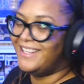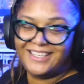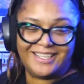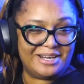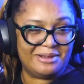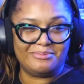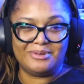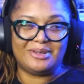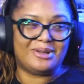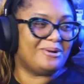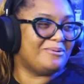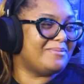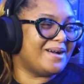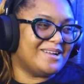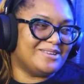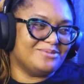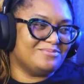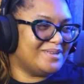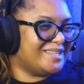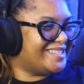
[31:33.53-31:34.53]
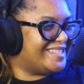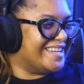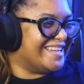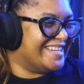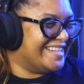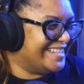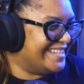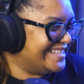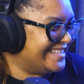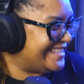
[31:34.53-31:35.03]
get up and go mind your
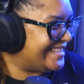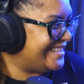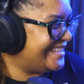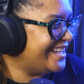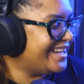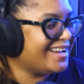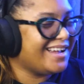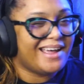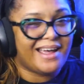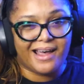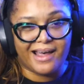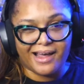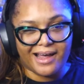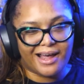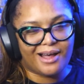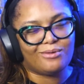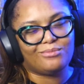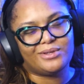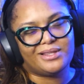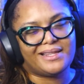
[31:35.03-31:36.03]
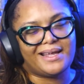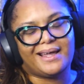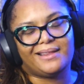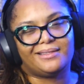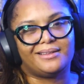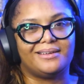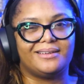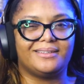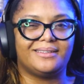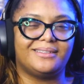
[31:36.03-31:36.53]
business. How would that
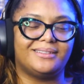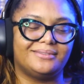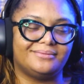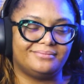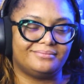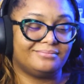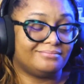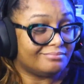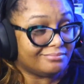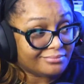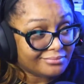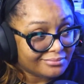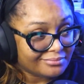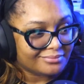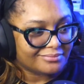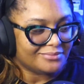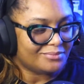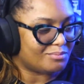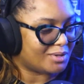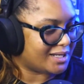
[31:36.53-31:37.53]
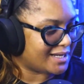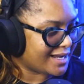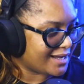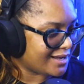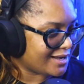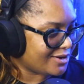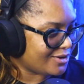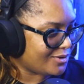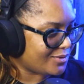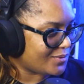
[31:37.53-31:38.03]
look? But
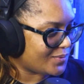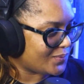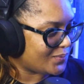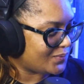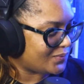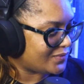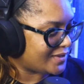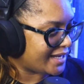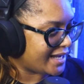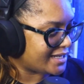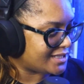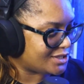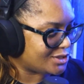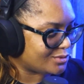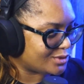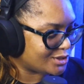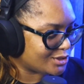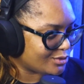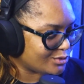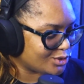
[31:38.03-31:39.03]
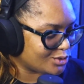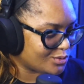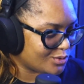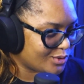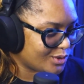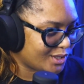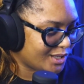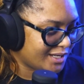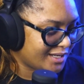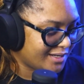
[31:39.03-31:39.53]
now they got to deal with Soldier
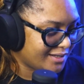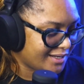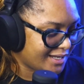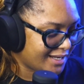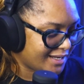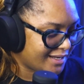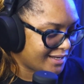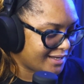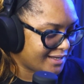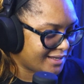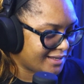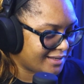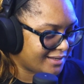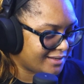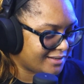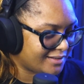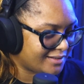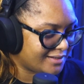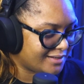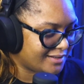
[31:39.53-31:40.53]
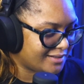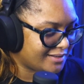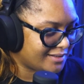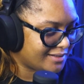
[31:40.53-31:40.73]
Boy, and